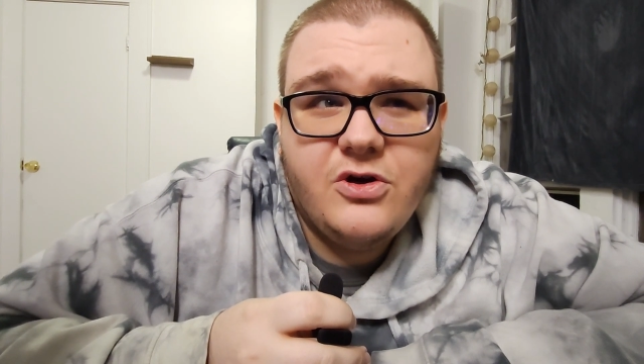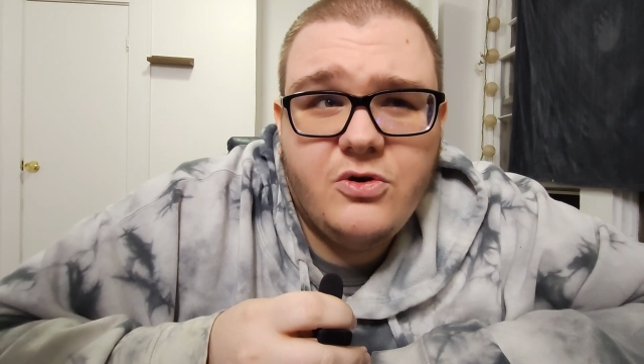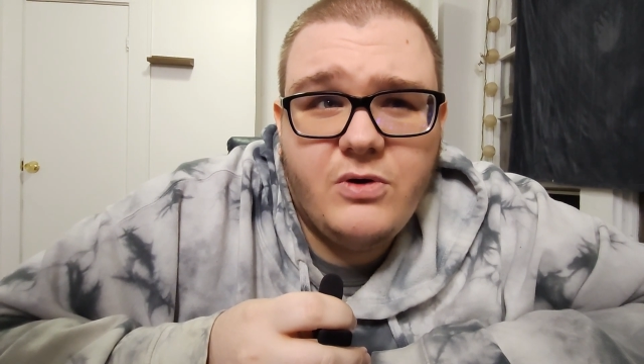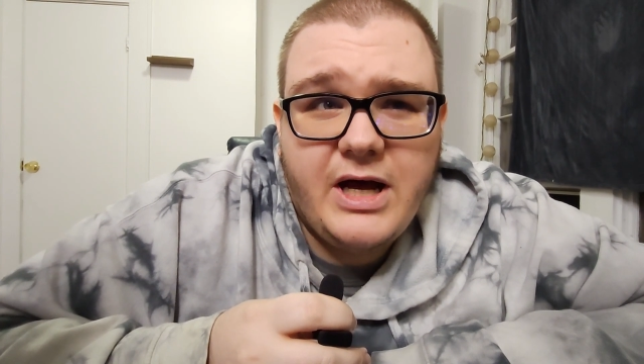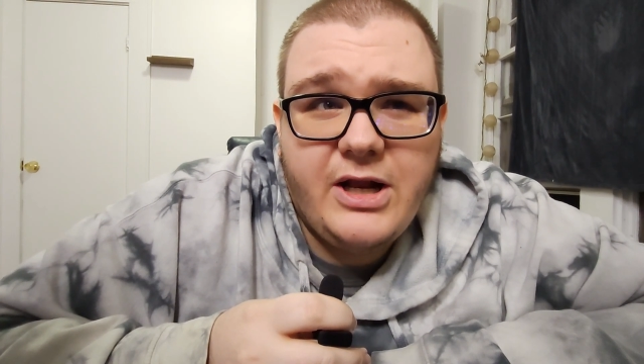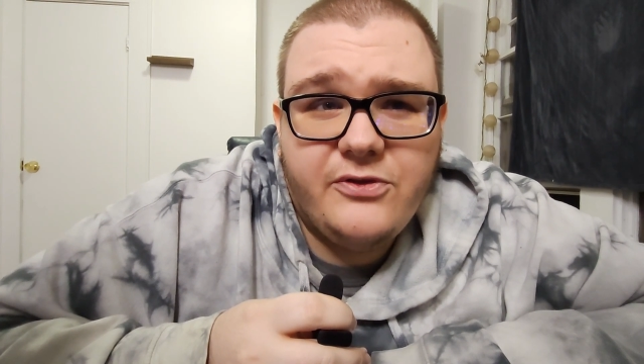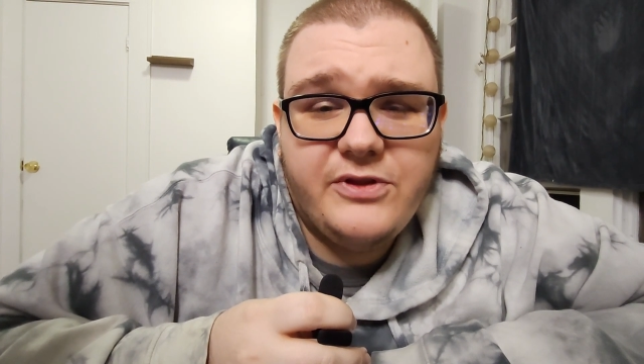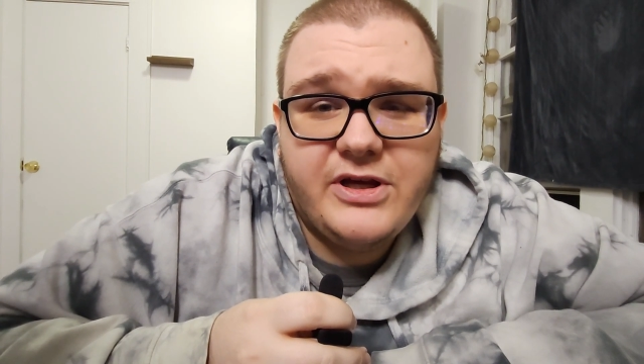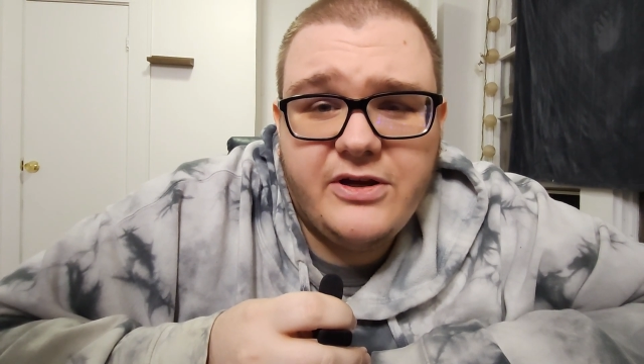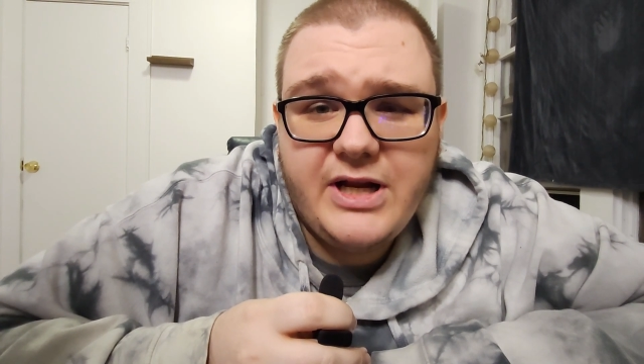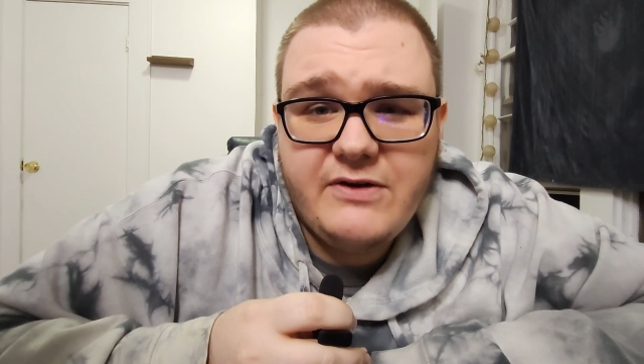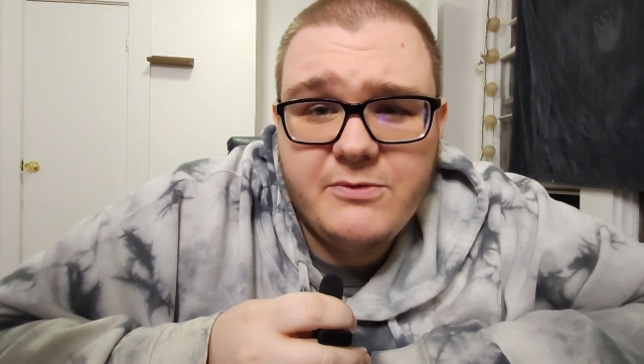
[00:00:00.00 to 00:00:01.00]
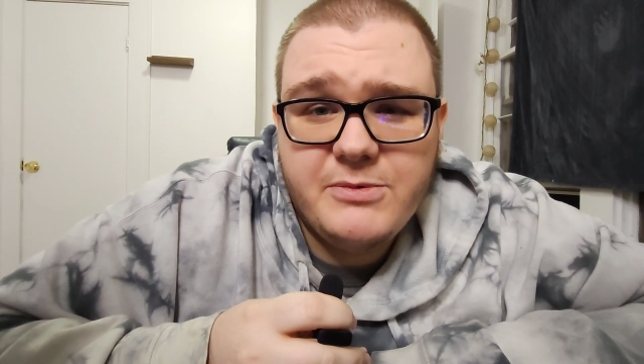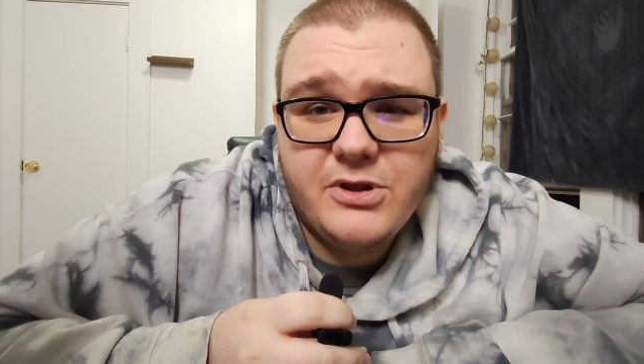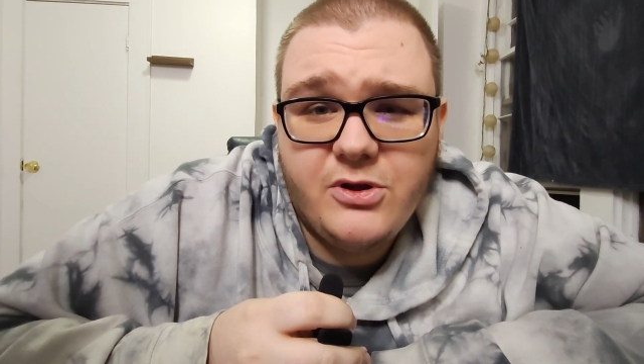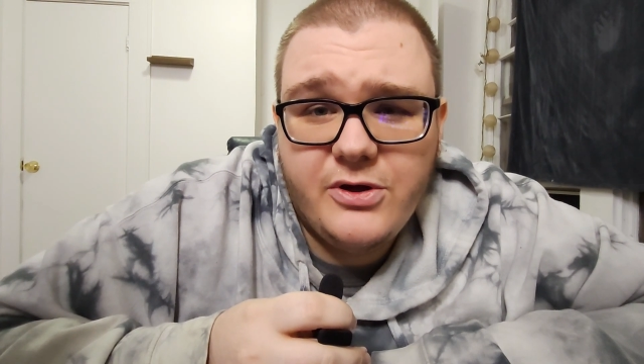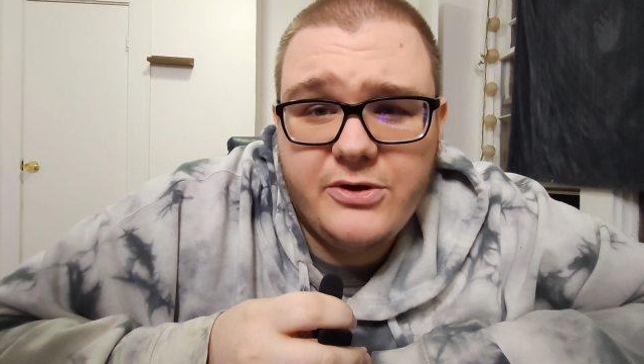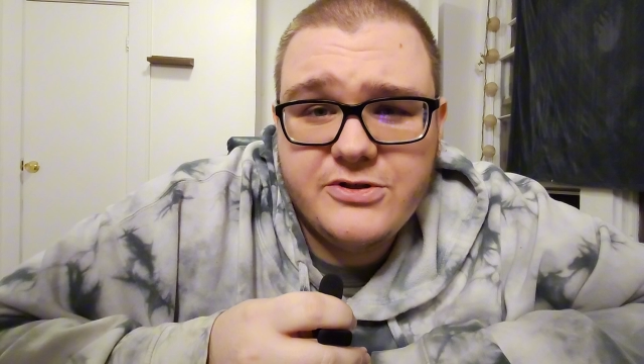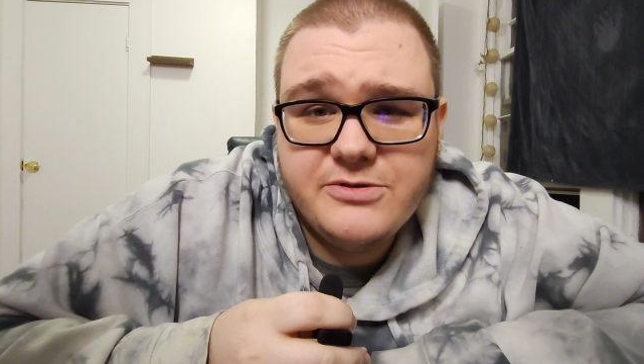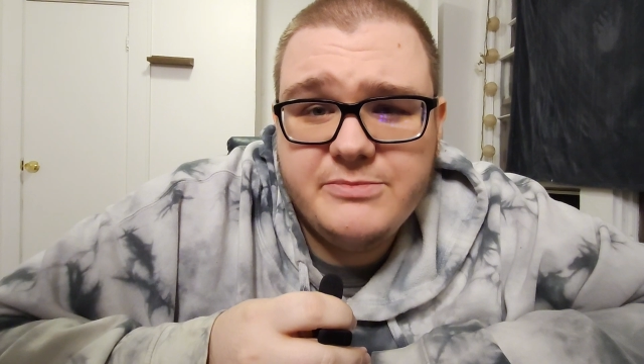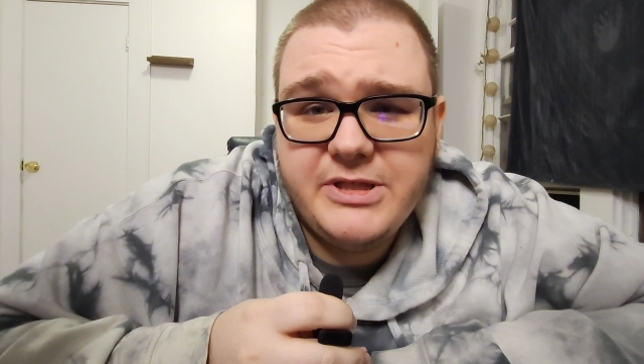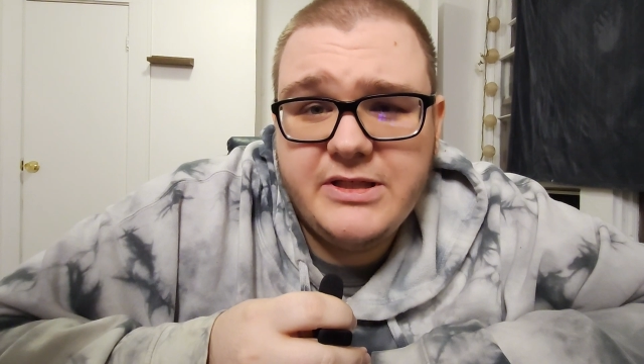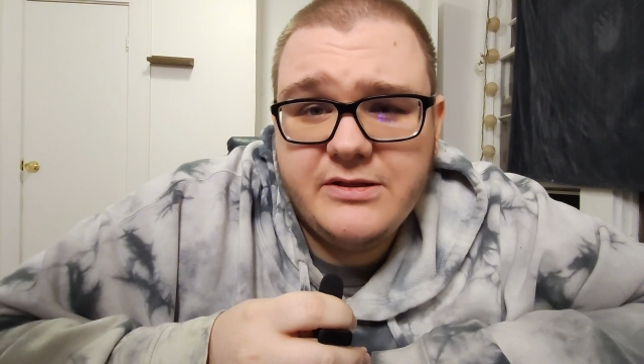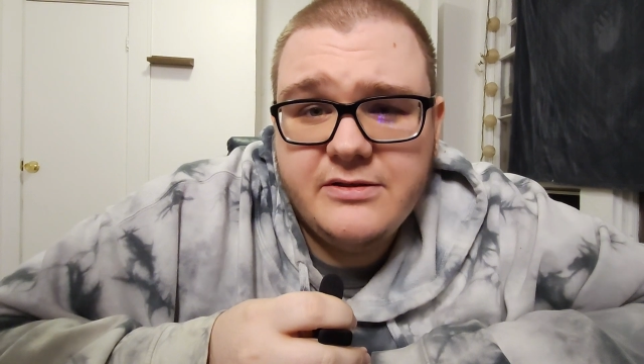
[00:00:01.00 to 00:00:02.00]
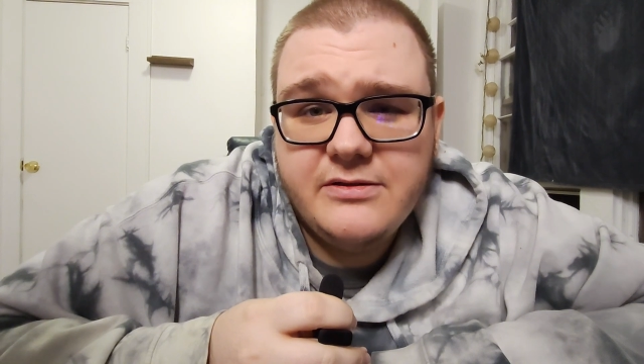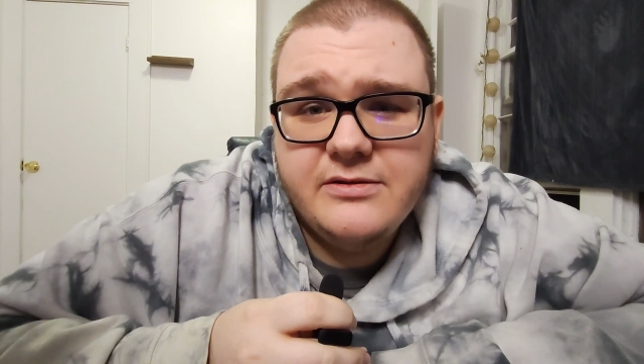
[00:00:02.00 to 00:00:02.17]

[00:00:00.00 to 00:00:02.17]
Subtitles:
who I don't think could ever be loyal to me.